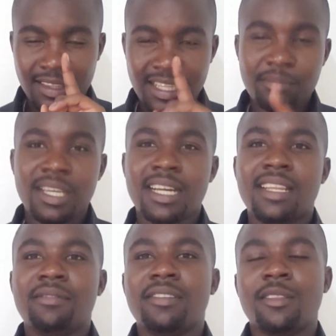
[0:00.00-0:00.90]
Let me
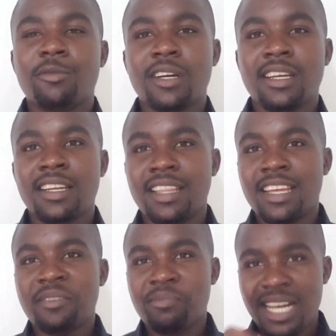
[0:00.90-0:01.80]
add the fifth one.
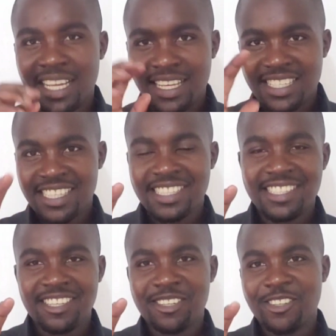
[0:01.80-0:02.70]
Then market and
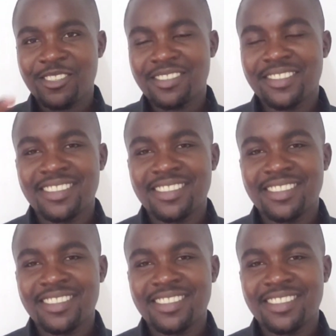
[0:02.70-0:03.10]
sell,